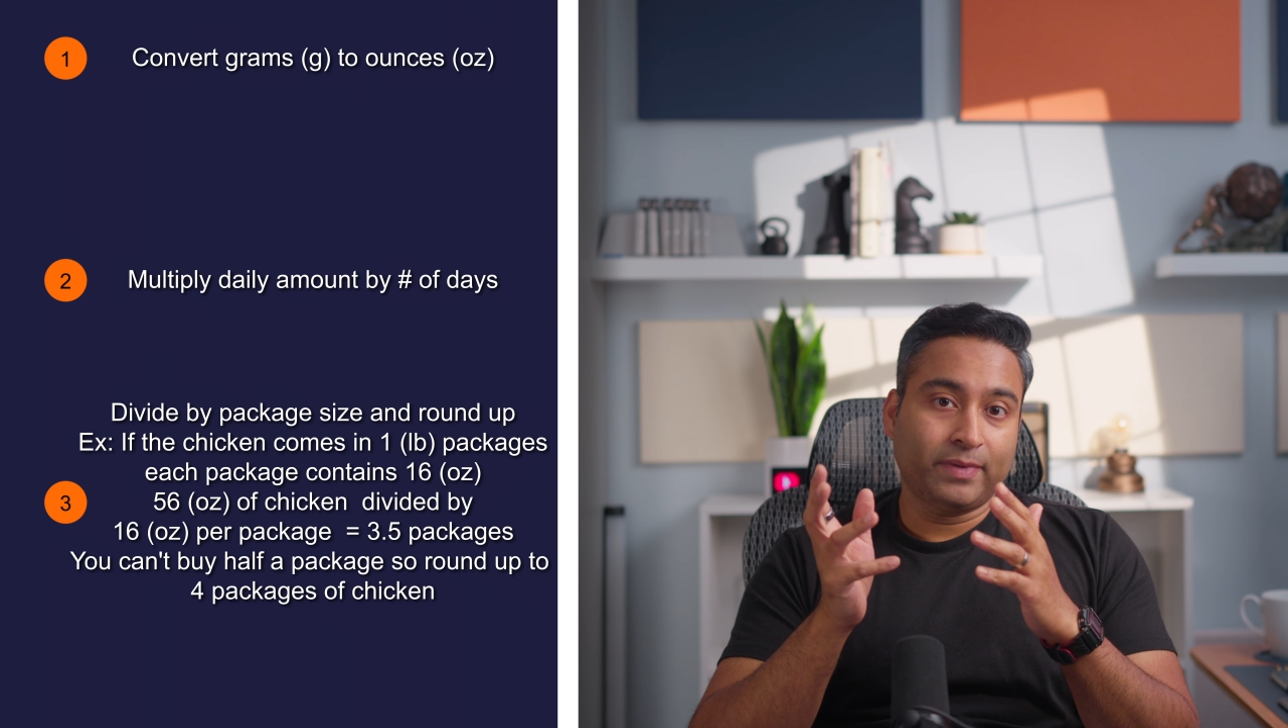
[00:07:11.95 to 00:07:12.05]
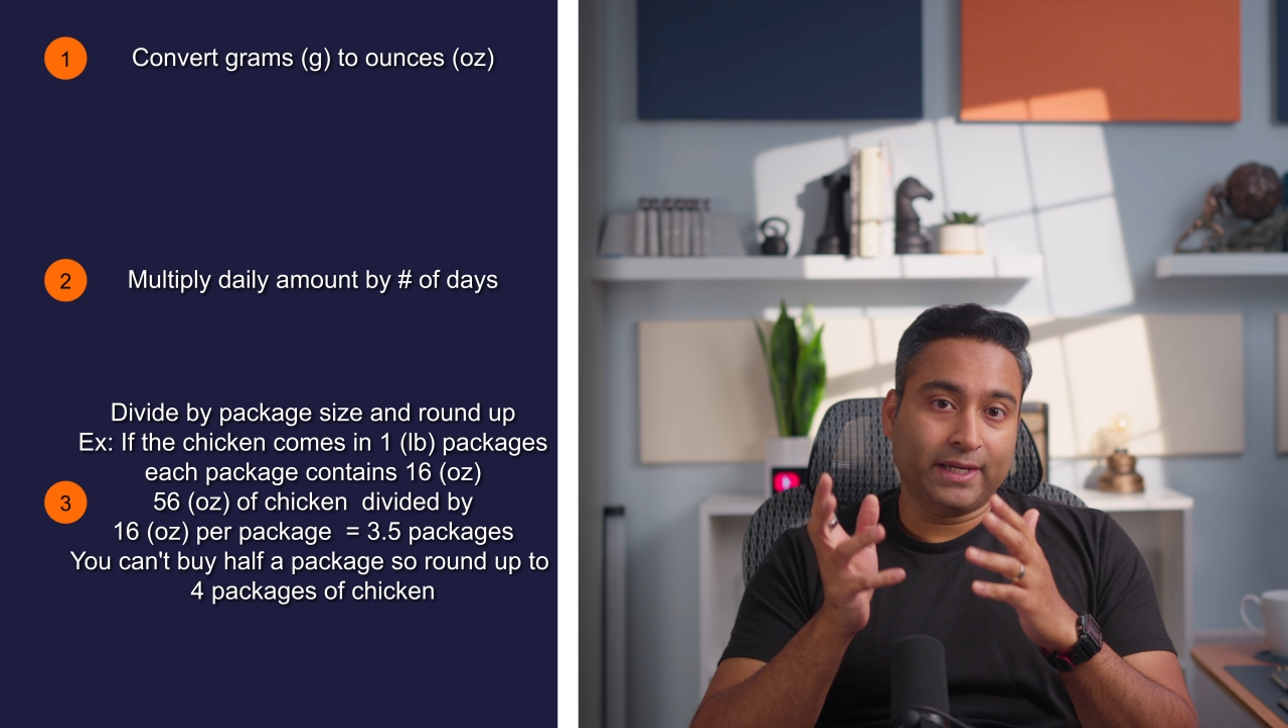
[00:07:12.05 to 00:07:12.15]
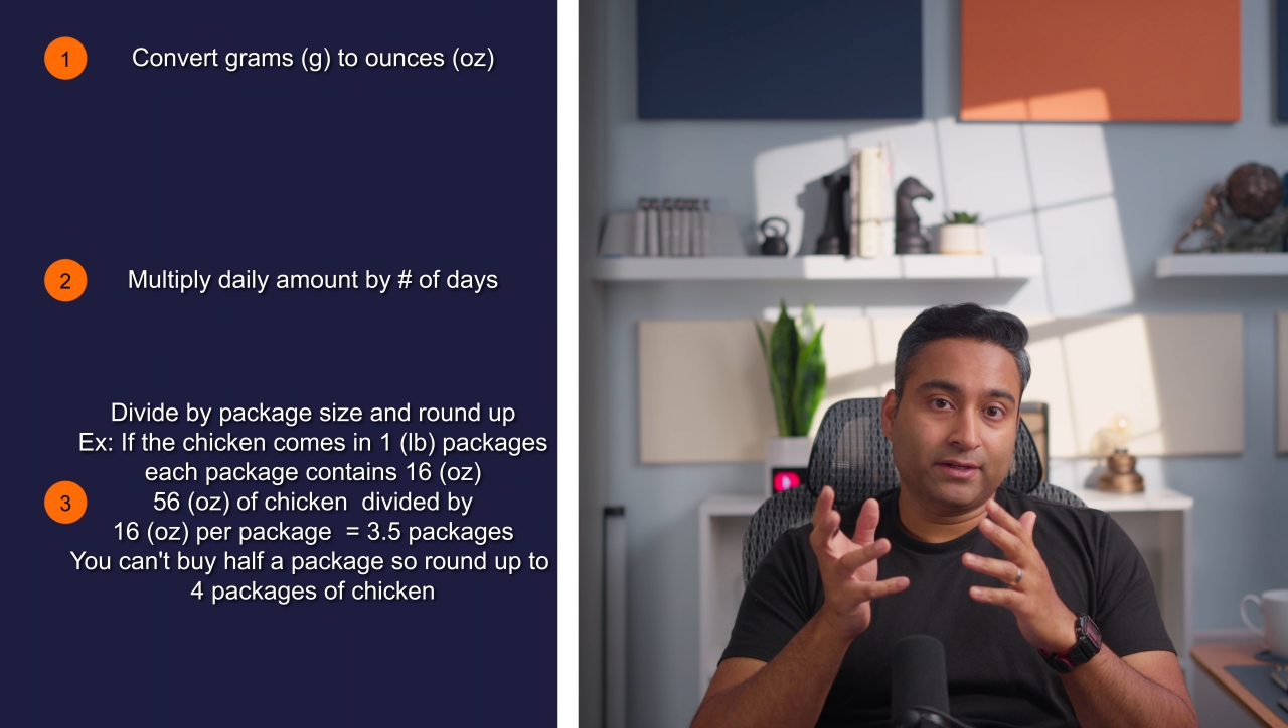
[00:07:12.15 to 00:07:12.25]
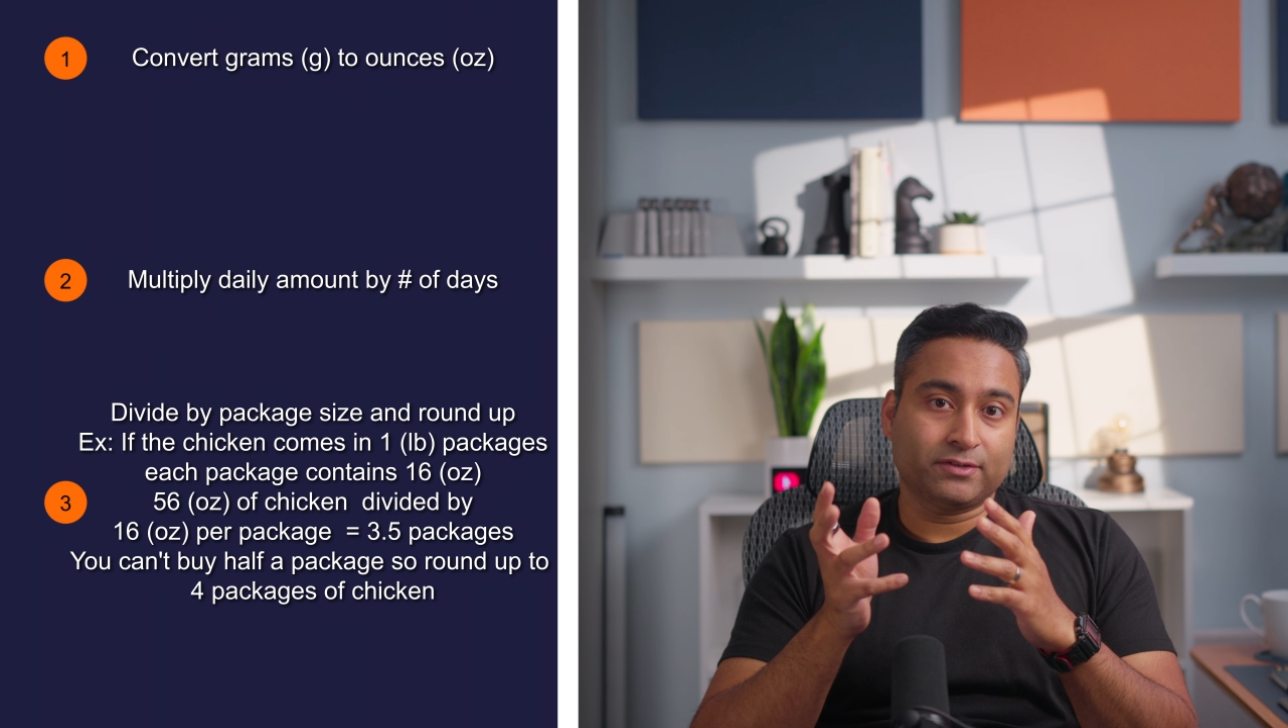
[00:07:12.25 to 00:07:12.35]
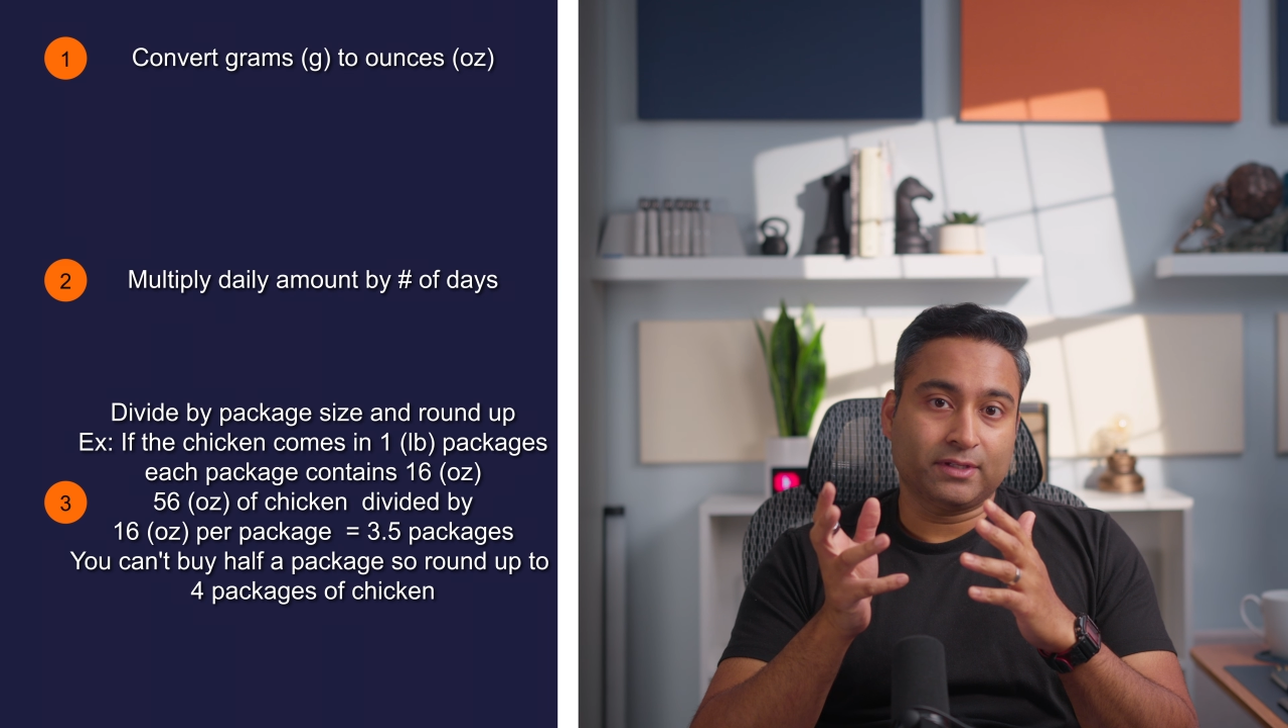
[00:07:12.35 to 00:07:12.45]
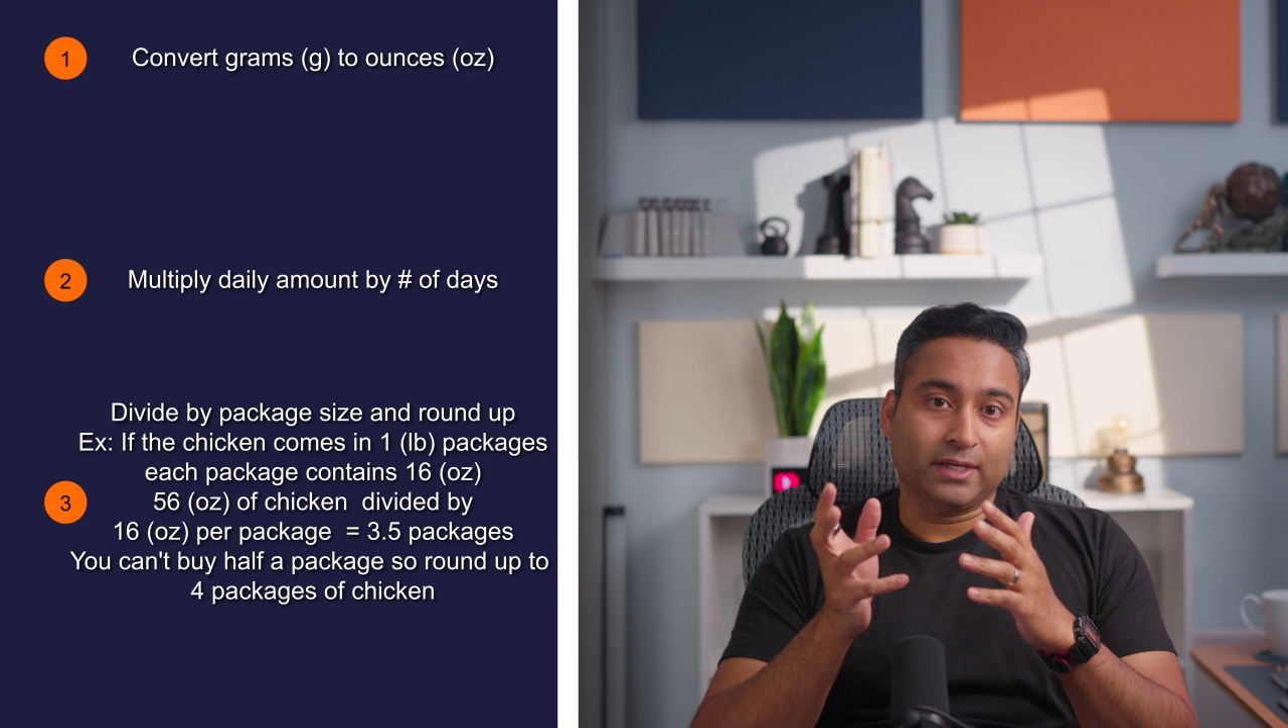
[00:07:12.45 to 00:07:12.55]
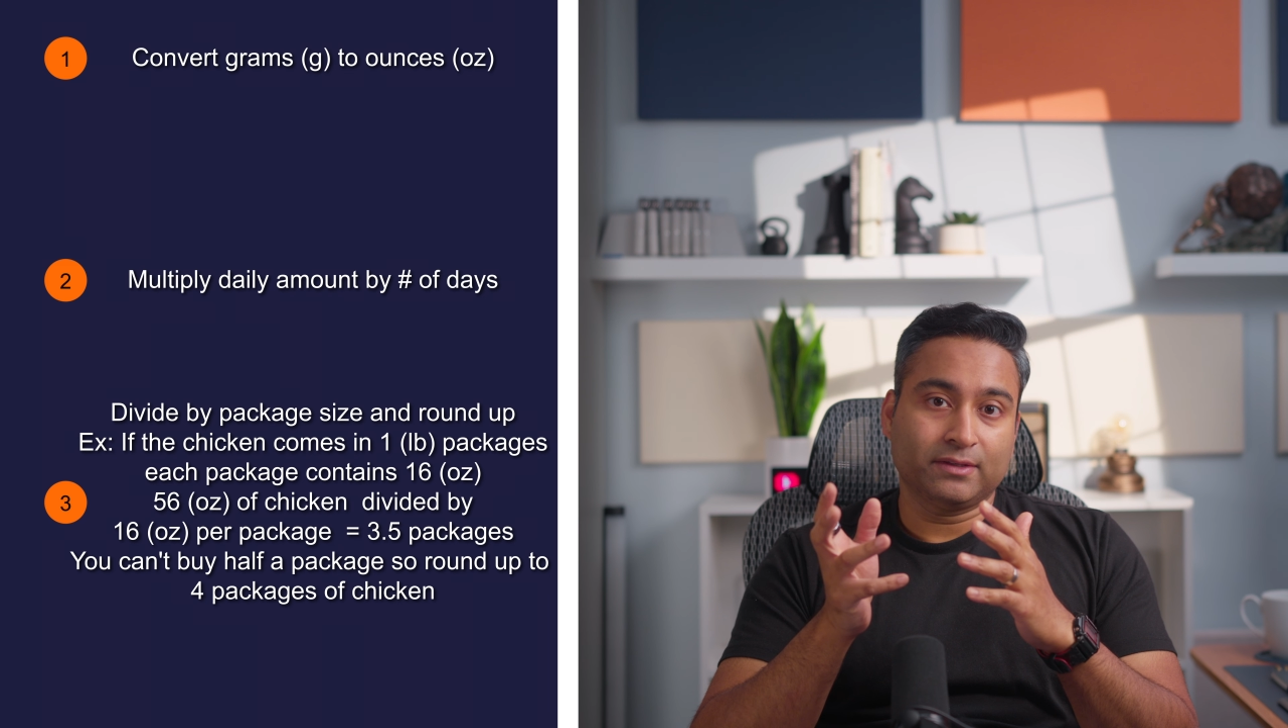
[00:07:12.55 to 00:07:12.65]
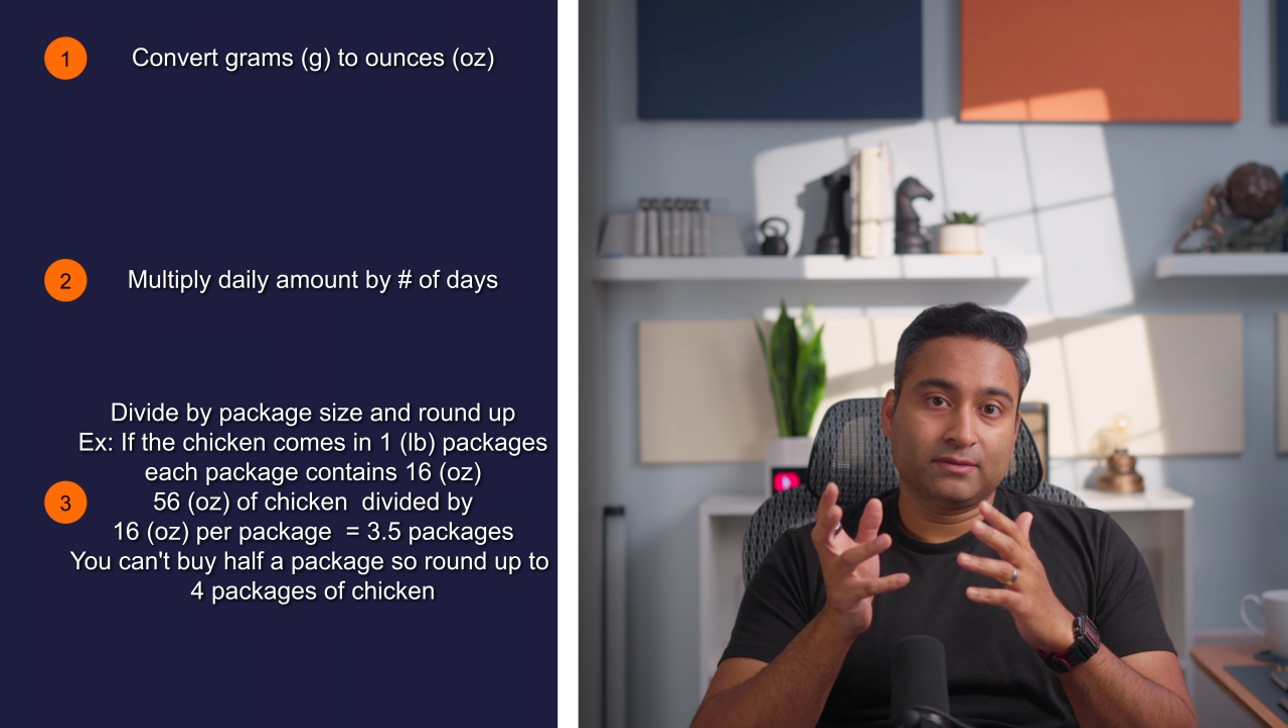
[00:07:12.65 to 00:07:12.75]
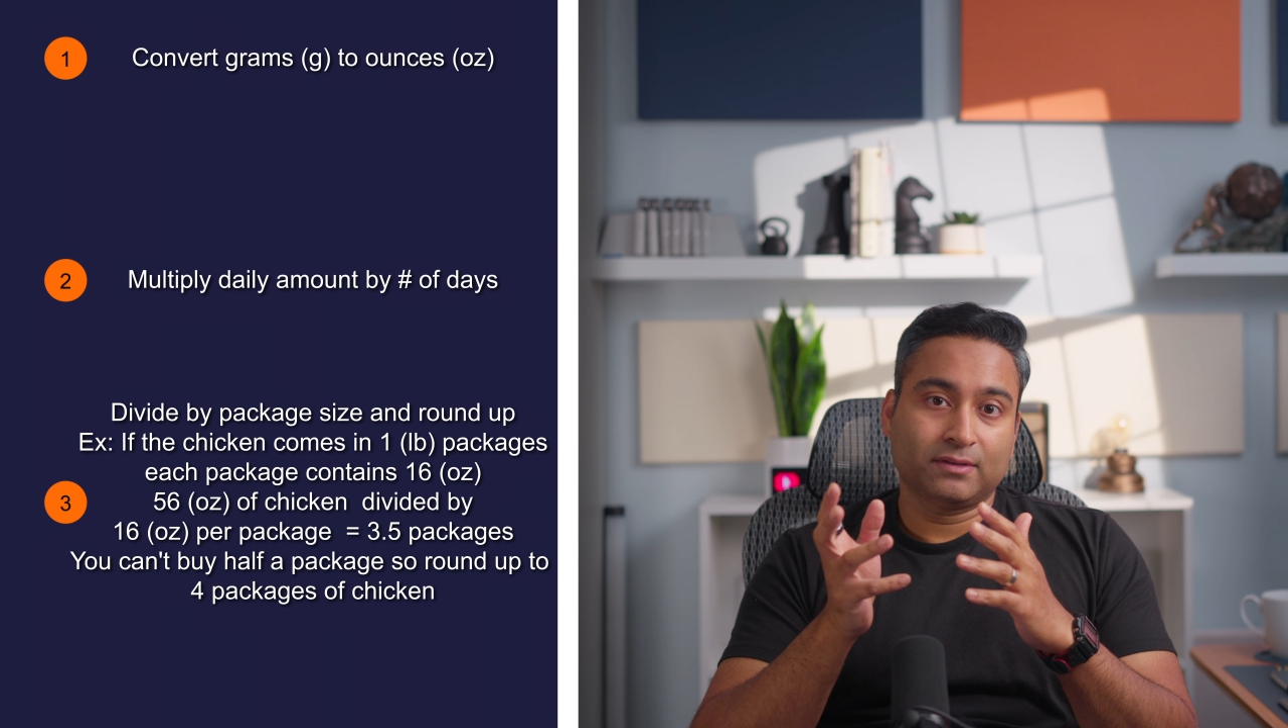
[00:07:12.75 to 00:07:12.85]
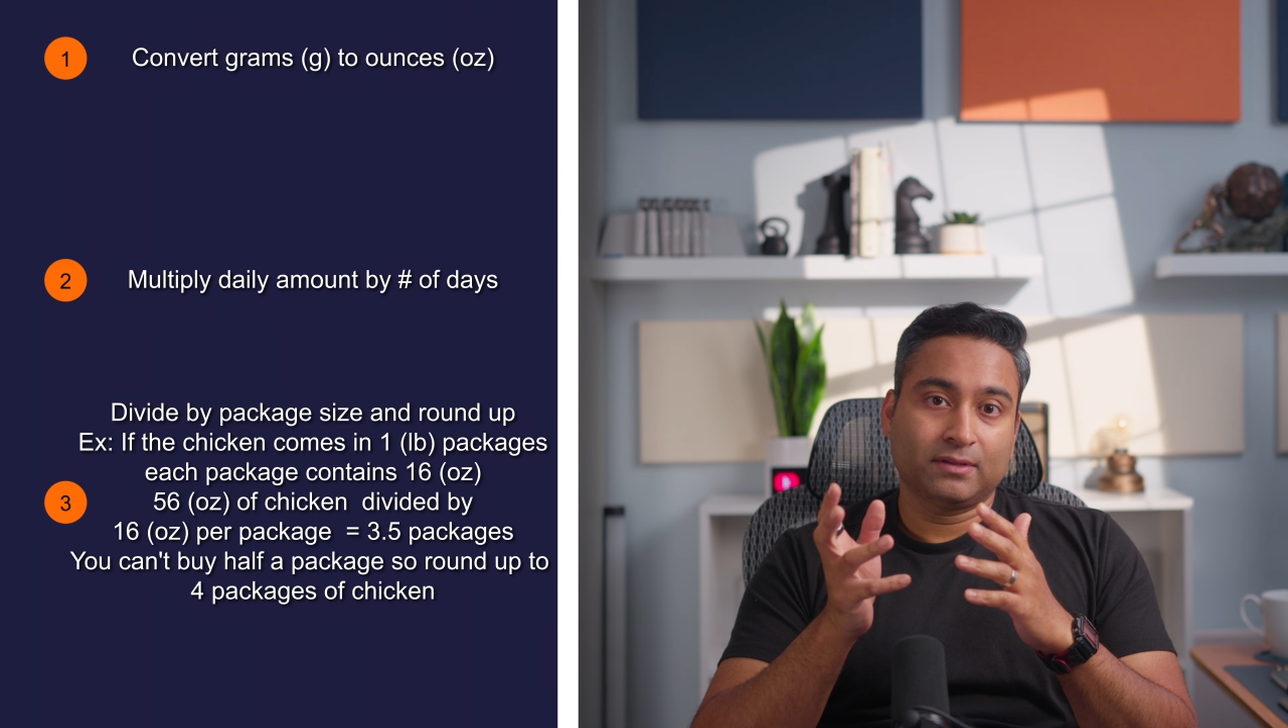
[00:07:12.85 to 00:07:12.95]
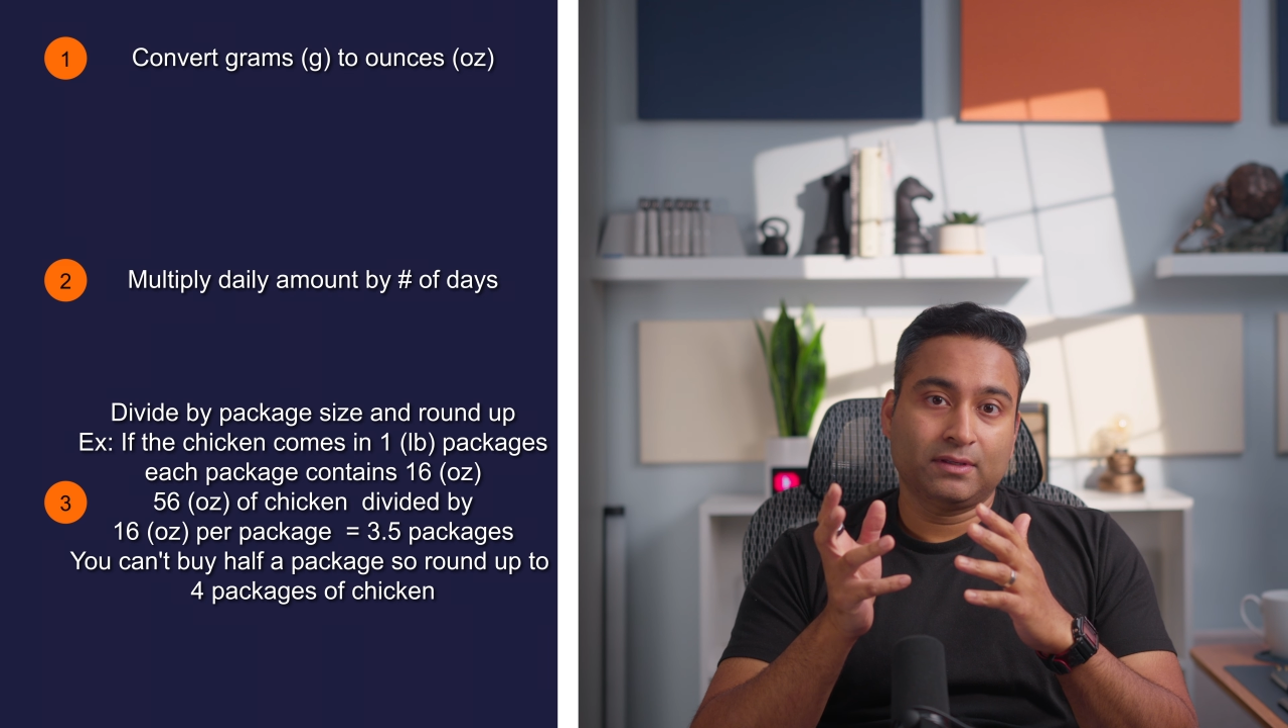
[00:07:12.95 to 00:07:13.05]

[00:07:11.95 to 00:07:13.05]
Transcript: package size.